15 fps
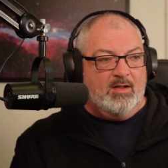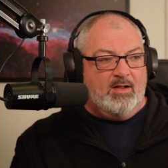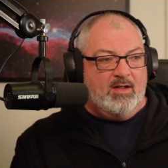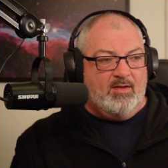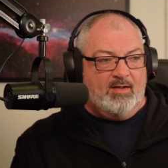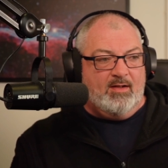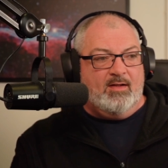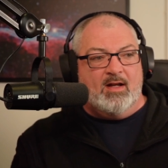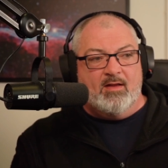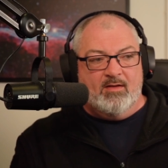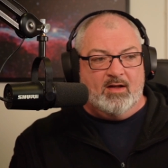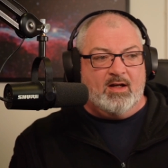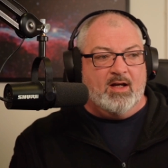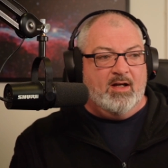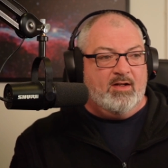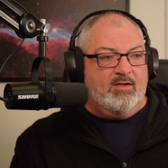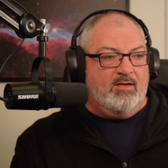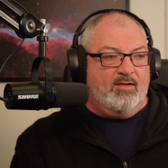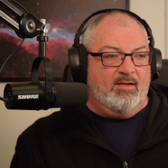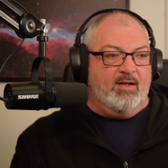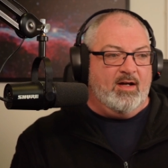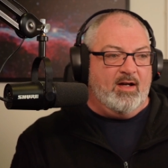is it then the
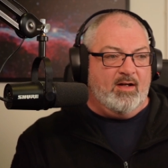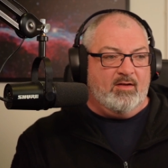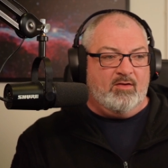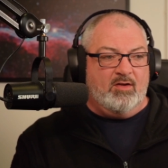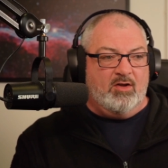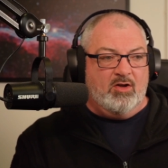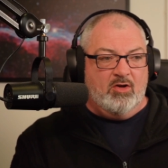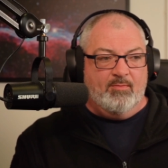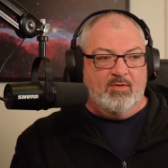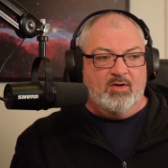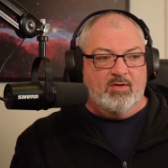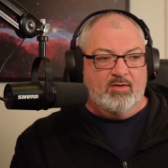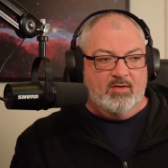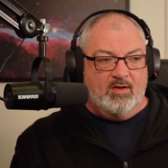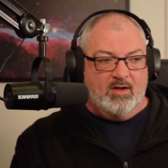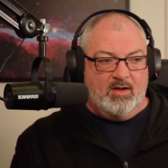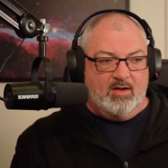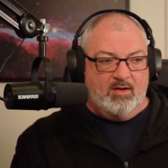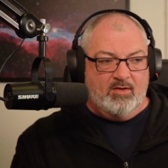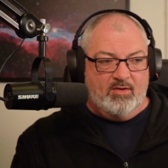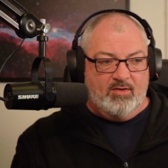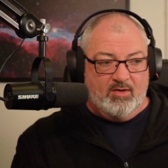case that human
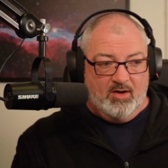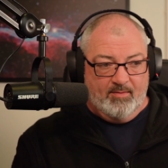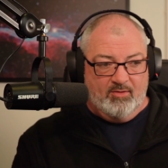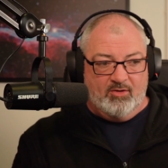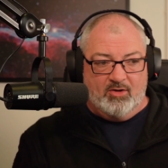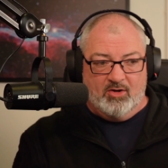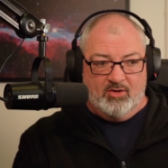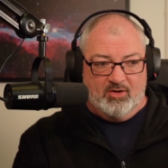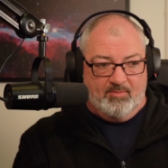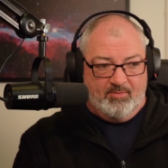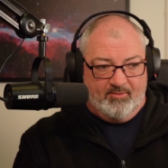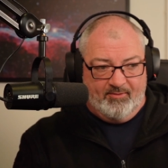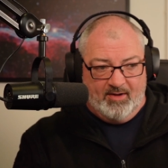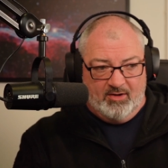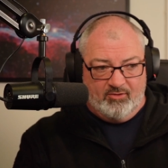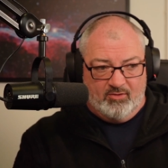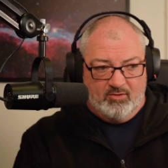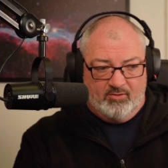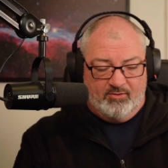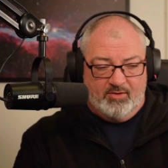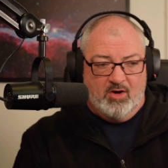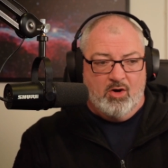cybersecurity
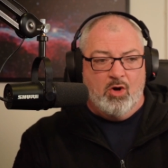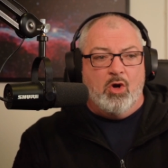professionals